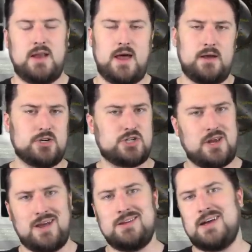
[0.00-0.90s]
Now I
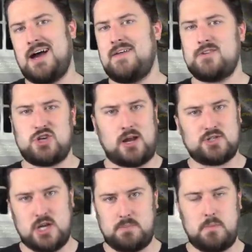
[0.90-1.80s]
understand you kind of have to
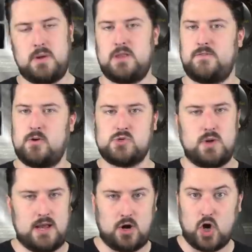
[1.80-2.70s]
change it up a bit. The first
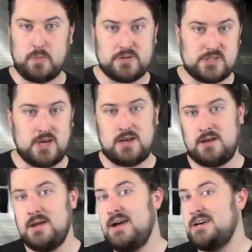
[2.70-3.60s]
one had an urban
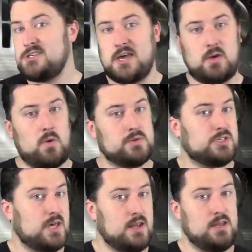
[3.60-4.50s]
setting, second one was
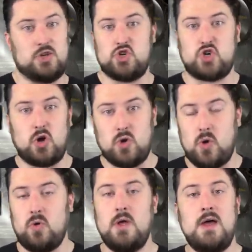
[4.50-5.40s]
set in the
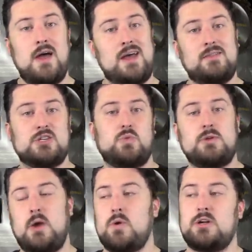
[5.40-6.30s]
jungle, and this
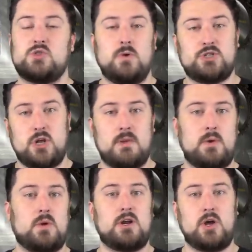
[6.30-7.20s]
one they wanted to switch it up.
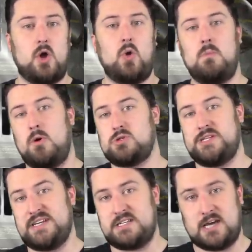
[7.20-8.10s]
They wanted to go mostly
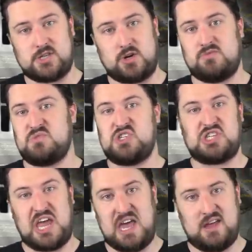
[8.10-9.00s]
desert,
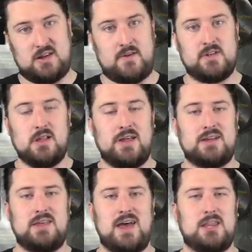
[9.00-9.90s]
sand, everything
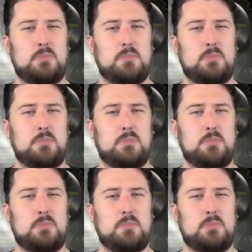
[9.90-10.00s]
like that.